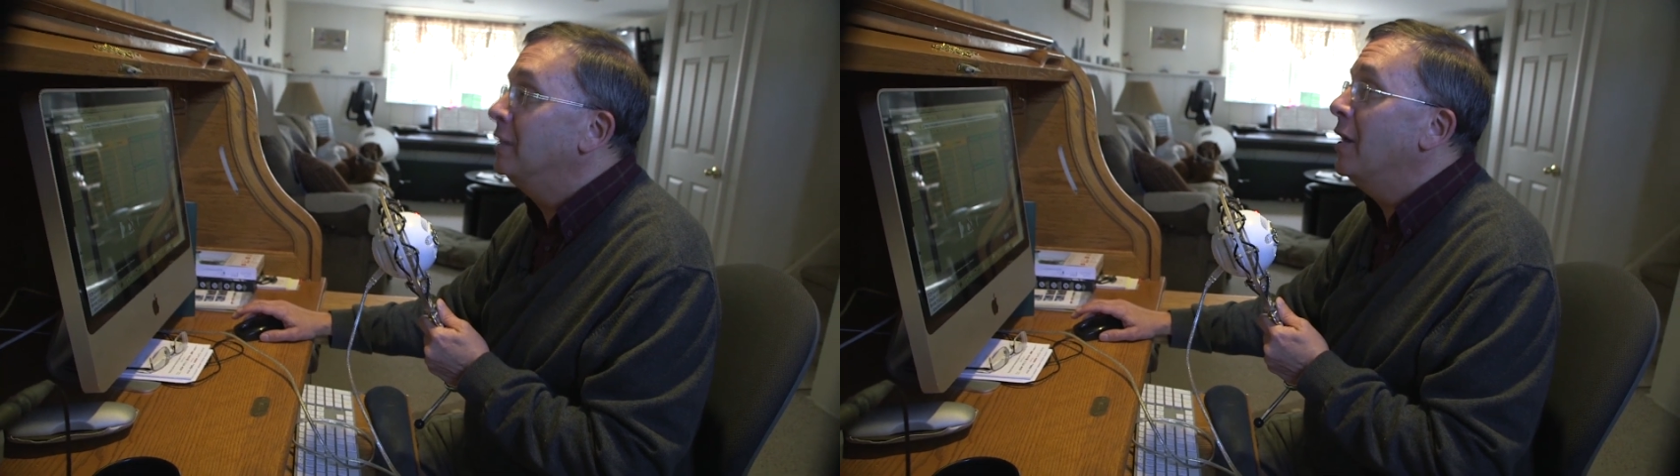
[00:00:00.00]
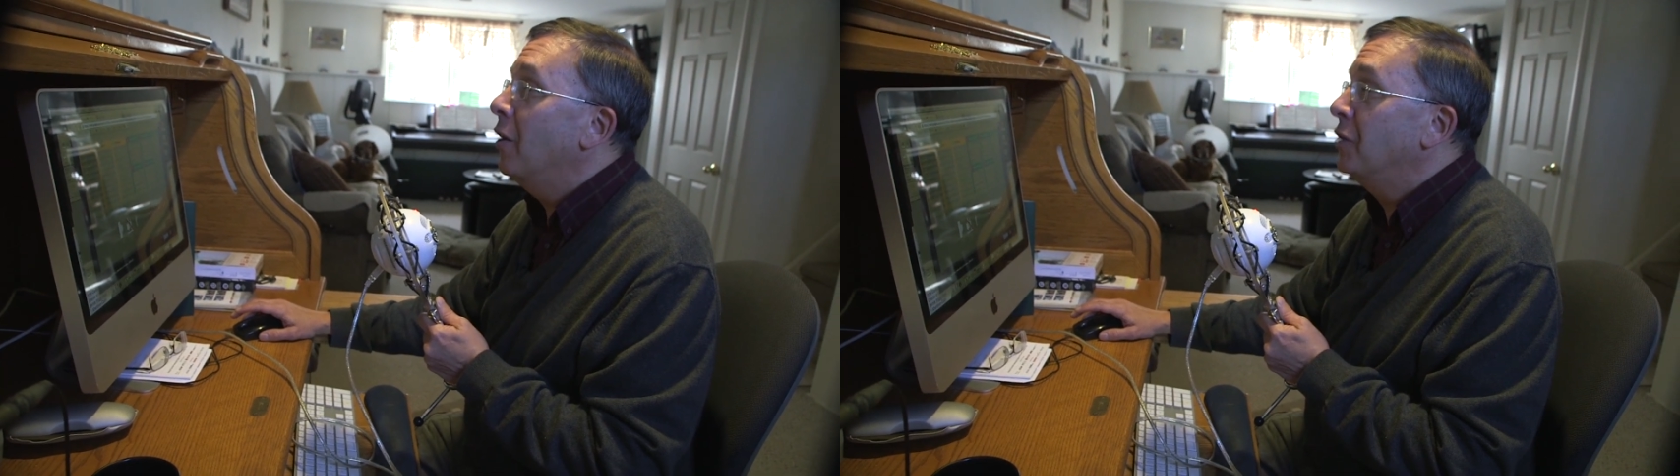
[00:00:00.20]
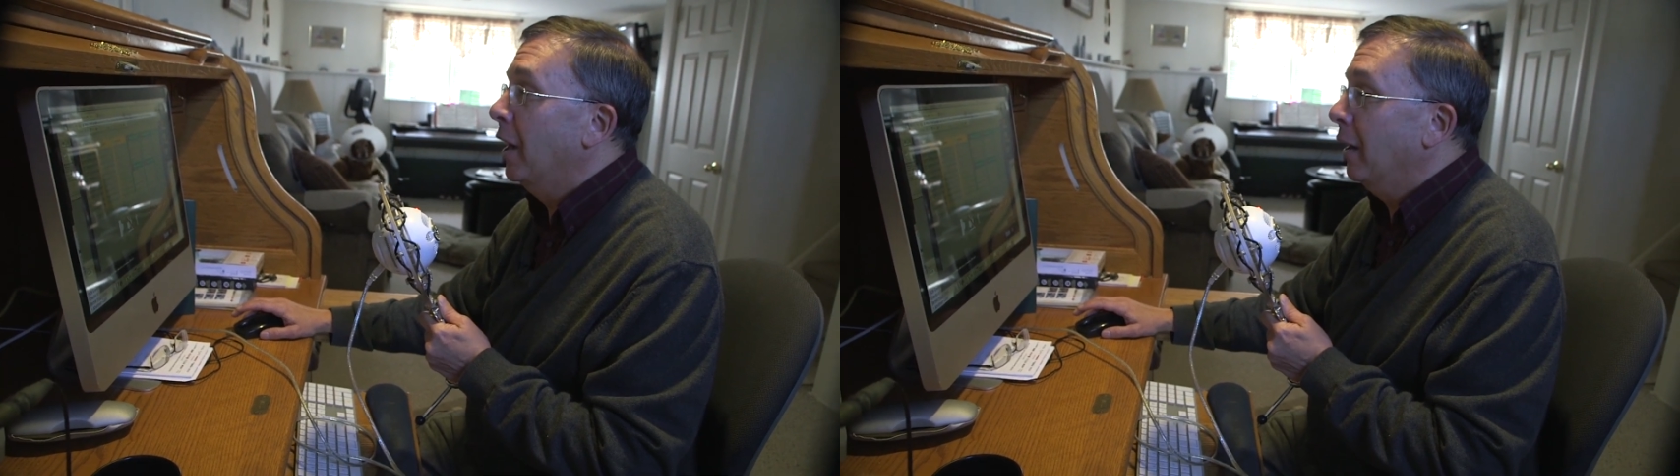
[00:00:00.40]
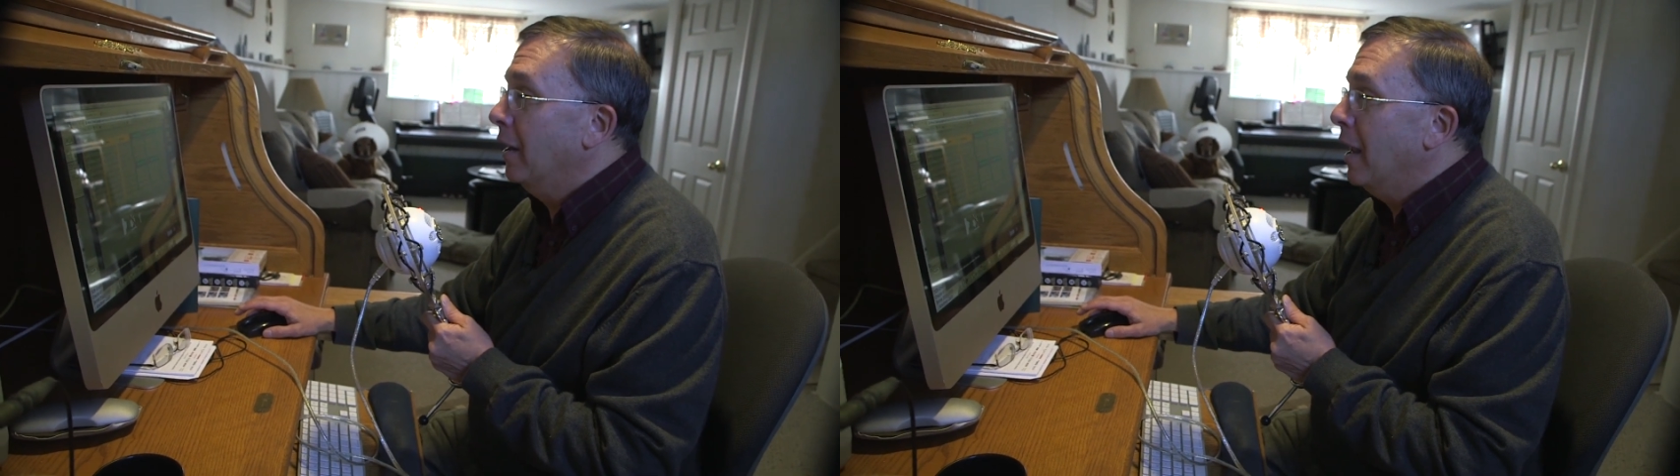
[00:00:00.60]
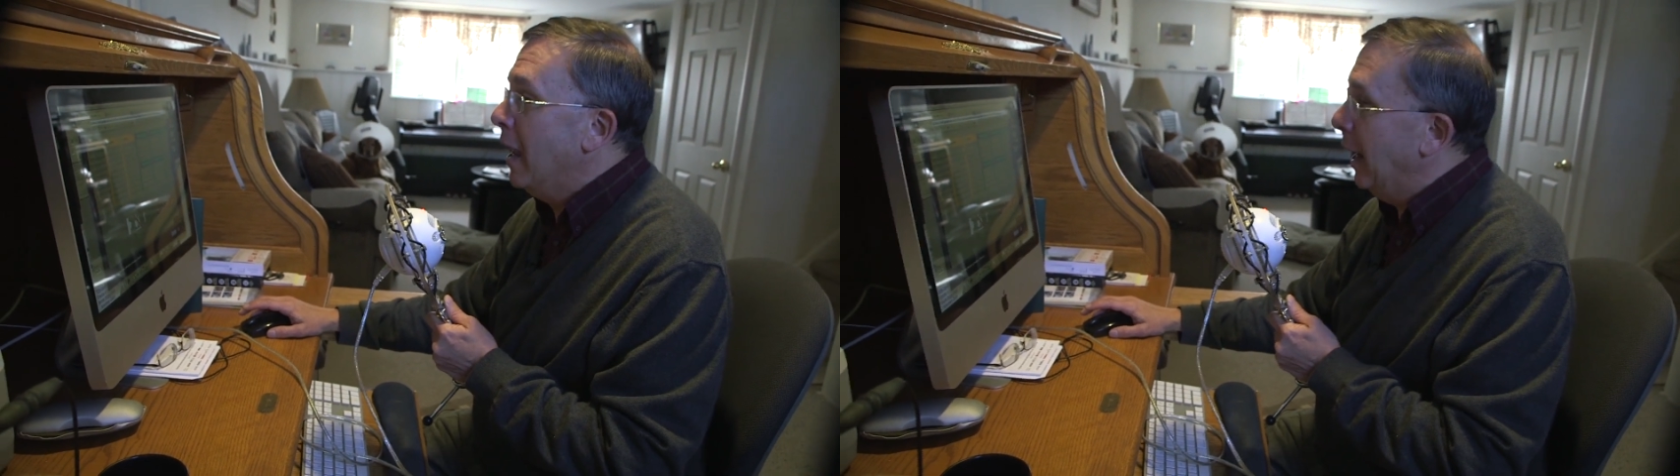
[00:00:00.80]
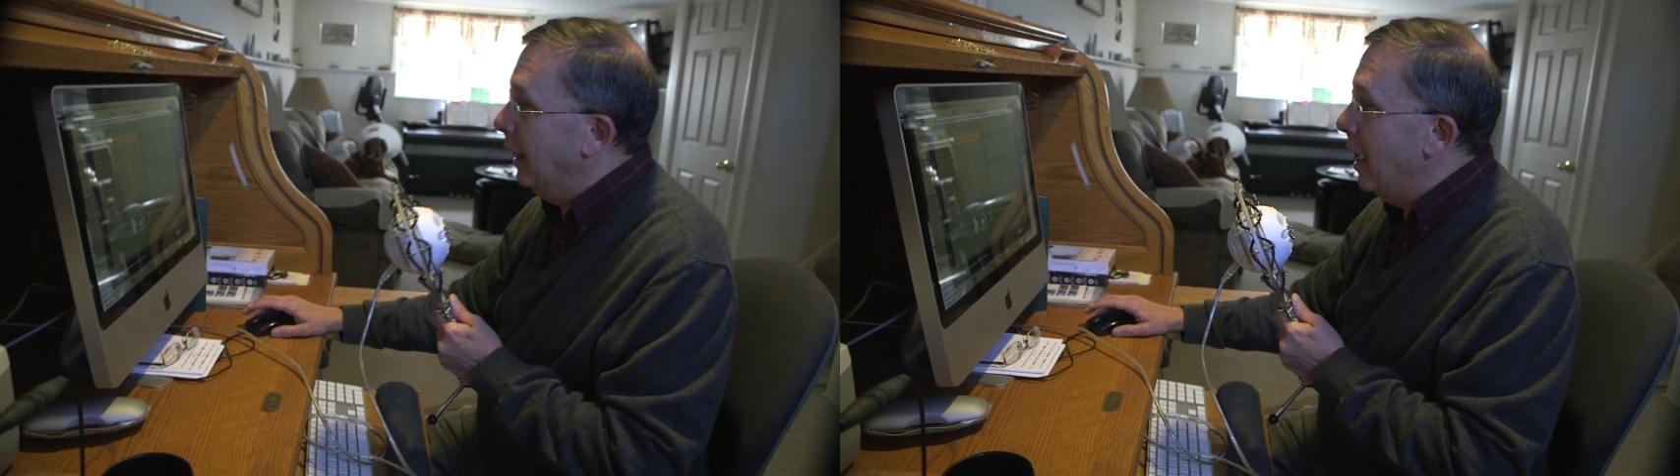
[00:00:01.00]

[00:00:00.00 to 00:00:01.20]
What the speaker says: Delta, El